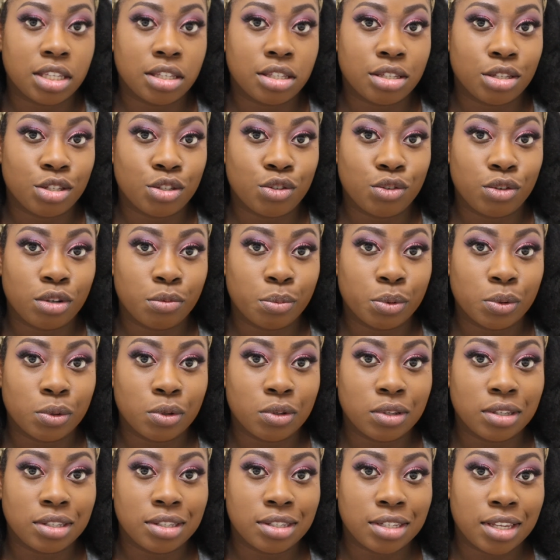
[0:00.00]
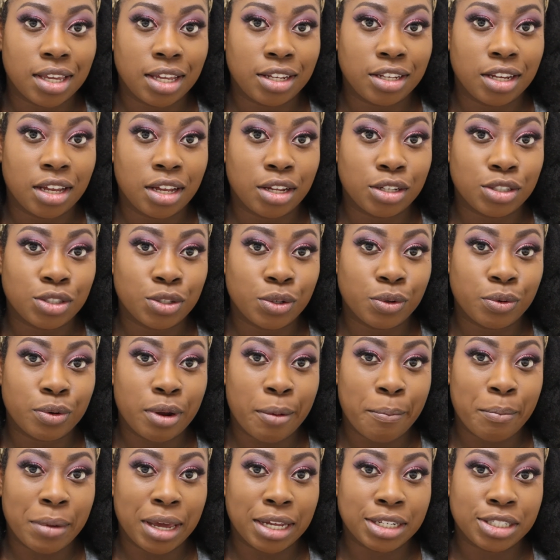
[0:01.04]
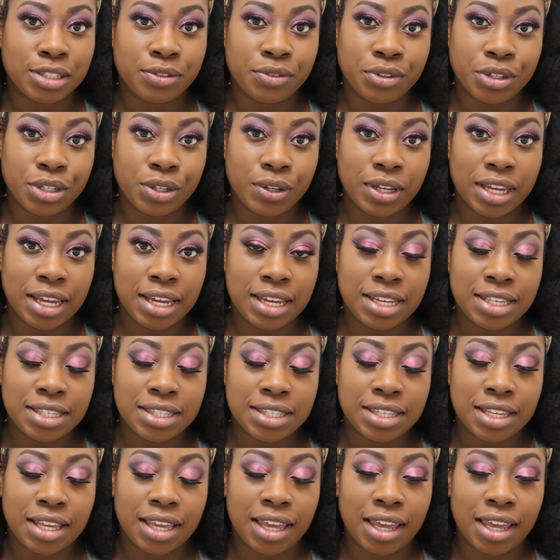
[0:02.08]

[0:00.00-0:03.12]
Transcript: is a suitable skin tone match for you guys.